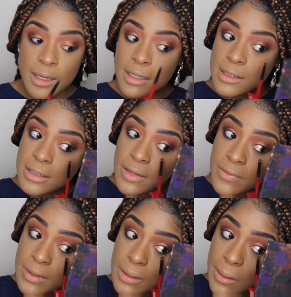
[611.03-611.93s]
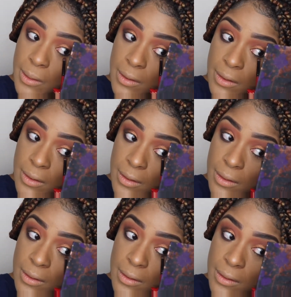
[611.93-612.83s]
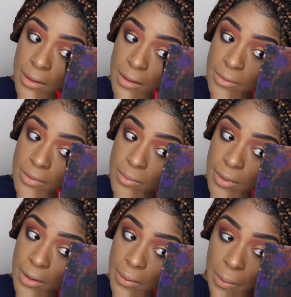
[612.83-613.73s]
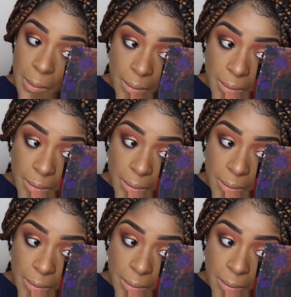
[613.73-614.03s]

it definitely gives me